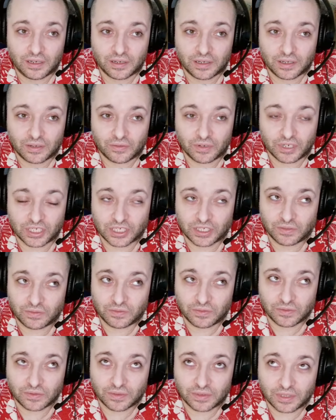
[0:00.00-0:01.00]
which
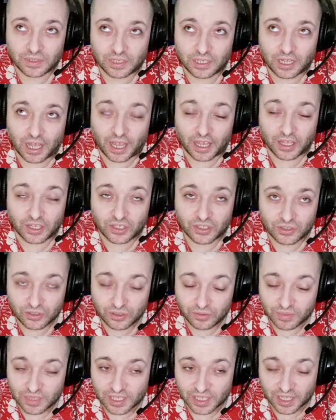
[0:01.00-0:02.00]
I
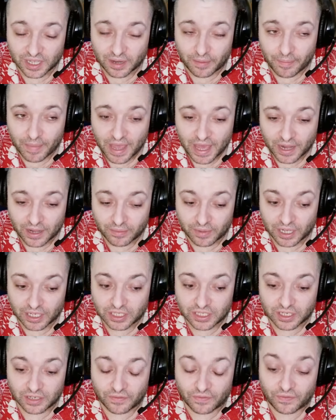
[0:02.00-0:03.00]
assume isn't going to matter much
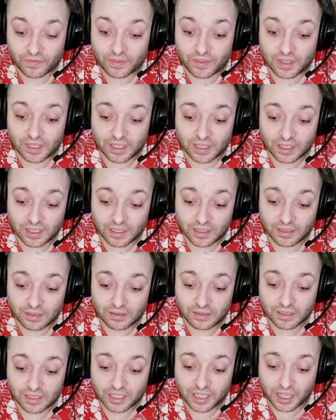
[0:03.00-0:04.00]
if the
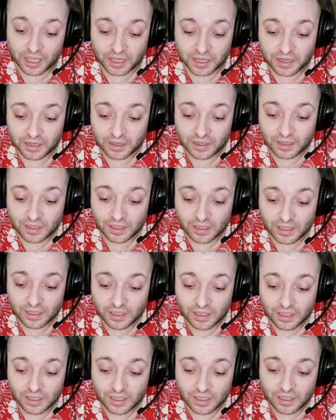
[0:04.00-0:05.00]

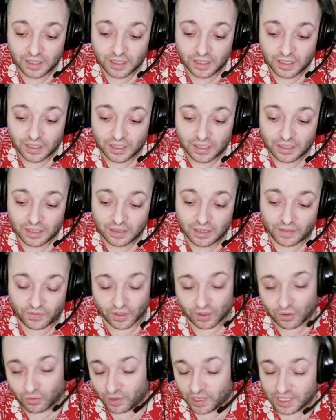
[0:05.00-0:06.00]
king, if the
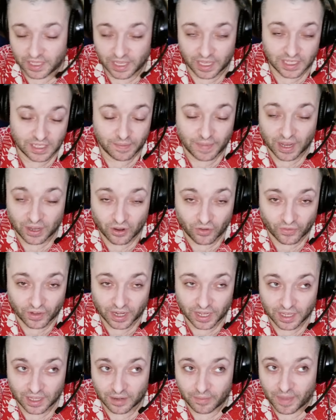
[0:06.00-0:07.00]
queen takes it back over, it
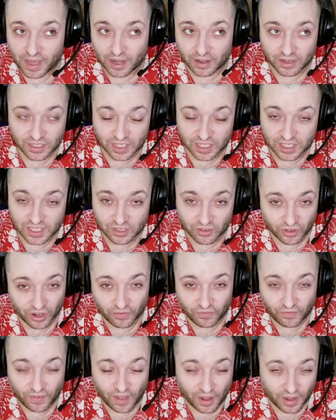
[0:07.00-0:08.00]
ain't going to matter because it's still going to
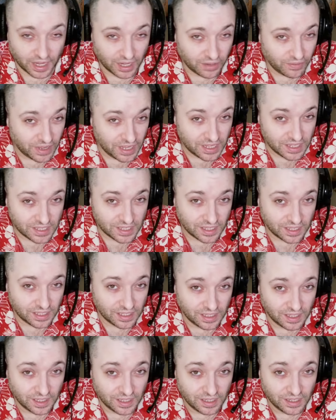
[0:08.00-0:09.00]
fall anyways.
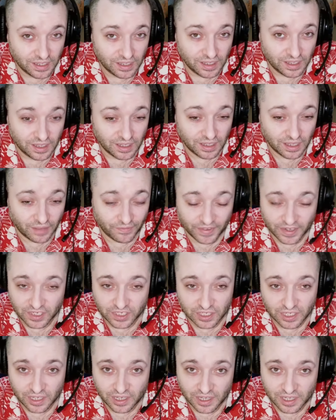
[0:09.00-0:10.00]

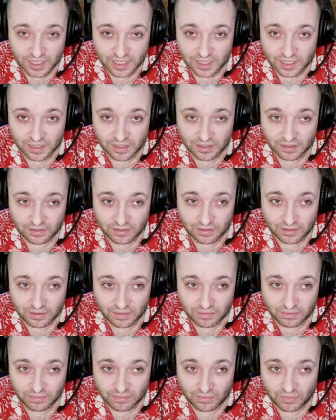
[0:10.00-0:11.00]
Eventually, because
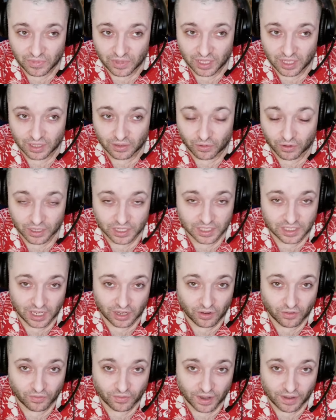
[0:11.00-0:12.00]
the orcs take
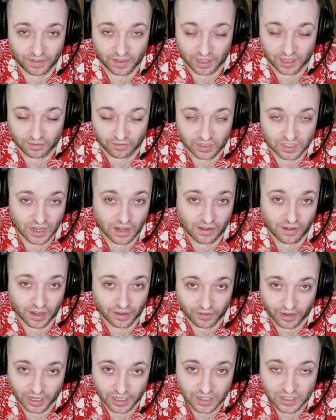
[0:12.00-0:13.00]
over everything with Sauron,
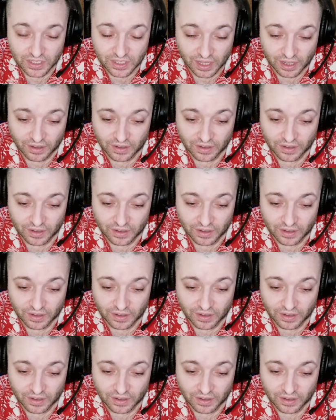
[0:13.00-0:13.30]
right? So,